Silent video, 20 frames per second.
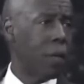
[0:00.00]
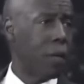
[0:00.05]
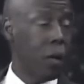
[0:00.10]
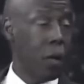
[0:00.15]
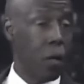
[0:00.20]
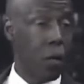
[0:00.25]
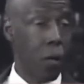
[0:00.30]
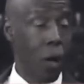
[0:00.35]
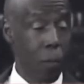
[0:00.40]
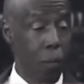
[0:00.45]

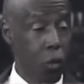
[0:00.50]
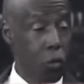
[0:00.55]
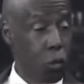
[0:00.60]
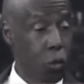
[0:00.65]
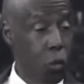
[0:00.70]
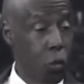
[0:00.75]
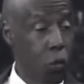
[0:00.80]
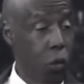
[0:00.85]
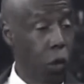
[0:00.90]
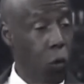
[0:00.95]
Number
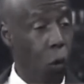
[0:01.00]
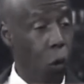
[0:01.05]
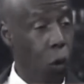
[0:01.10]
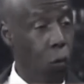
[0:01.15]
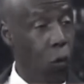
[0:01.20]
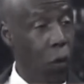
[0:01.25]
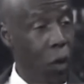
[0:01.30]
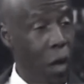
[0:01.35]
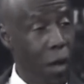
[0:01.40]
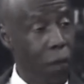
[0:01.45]
two, that
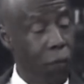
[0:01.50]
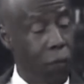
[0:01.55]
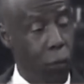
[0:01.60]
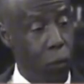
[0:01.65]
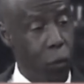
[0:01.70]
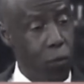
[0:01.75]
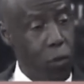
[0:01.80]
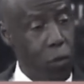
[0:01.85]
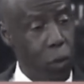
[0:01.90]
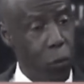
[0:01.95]
all the life
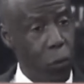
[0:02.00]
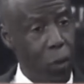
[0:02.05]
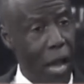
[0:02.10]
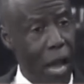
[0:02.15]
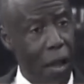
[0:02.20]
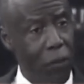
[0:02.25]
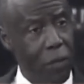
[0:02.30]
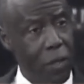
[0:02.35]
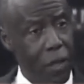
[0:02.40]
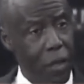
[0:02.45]
forms that we
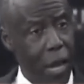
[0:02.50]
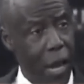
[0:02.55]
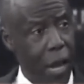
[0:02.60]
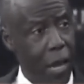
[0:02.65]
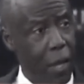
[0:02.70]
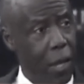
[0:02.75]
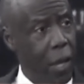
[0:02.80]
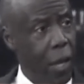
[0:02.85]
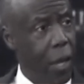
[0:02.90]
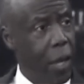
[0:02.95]
have
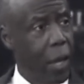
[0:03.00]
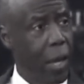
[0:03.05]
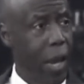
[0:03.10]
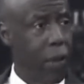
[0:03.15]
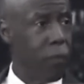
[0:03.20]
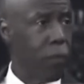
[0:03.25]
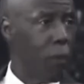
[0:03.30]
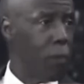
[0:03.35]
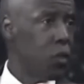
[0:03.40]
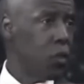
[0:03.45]
today
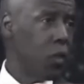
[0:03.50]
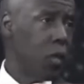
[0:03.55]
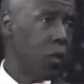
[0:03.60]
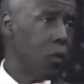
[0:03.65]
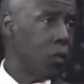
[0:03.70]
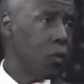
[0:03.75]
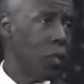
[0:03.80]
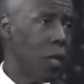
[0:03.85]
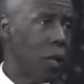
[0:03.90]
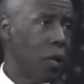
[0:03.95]
came from
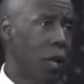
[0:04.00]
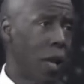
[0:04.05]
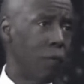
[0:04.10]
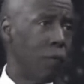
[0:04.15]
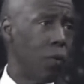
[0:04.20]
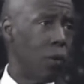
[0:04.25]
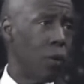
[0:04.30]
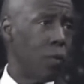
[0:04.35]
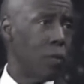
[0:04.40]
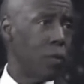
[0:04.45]
single-cell life
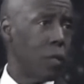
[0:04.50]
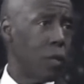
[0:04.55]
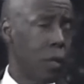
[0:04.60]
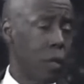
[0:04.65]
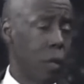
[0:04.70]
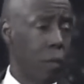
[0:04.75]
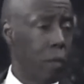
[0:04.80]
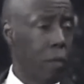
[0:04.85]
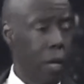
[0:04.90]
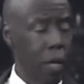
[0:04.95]
forms.
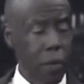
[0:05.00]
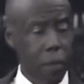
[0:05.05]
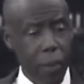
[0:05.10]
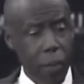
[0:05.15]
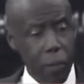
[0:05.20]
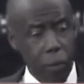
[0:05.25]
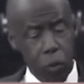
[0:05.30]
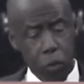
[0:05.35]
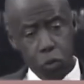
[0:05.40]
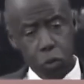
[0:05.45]
Many
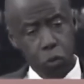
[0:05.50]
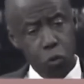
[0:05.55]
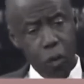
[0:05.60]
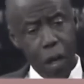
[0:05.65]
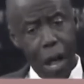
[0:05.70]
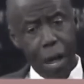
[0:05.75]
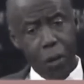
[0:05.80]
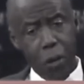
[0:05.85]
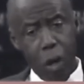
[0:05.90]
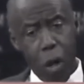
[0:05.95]
people do
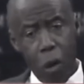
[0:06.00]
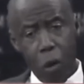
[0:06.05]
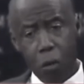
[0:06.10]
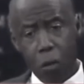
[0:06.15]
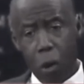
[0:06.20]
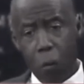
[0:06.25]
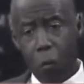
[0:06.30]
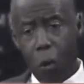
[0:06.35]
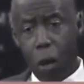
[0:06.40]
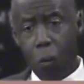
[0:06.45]
not know
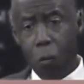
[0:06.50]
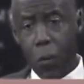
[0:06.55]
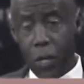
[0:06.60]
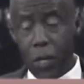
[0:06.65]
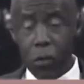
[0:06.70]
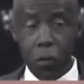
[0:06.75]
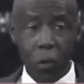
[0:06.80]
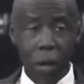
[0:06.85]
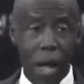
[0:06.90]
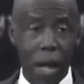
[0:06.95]
that while we
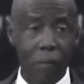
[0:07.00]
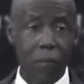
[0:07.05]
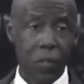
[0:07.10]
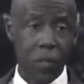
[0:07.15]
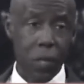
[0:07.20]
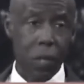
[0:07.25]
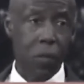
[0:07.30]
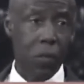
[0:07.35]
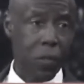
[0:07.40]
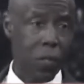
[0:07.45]
do have
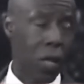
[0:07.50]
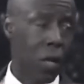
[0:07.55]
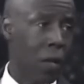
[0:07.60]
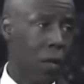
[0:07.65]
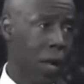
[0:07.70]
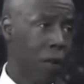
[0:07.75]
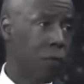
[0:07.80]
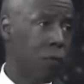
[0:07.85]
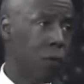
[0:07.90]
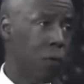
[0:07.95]
single-cell
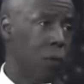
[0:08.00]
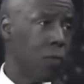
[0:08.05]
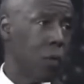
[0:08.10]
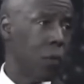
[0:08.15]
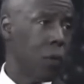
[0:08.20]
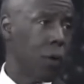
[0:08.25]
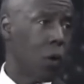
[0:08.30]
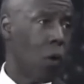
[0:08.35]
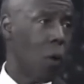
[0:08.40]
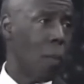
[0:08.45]
life forms
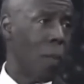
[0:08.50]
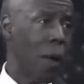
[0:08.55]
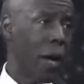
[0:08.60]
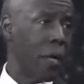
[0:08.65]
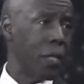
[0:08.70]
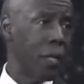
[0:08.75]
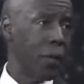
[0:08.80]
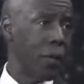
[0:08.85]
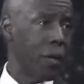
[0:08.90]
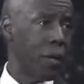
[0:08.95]
that we call
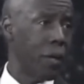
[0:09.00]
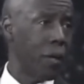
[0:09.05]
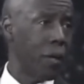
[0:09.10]
bacteria,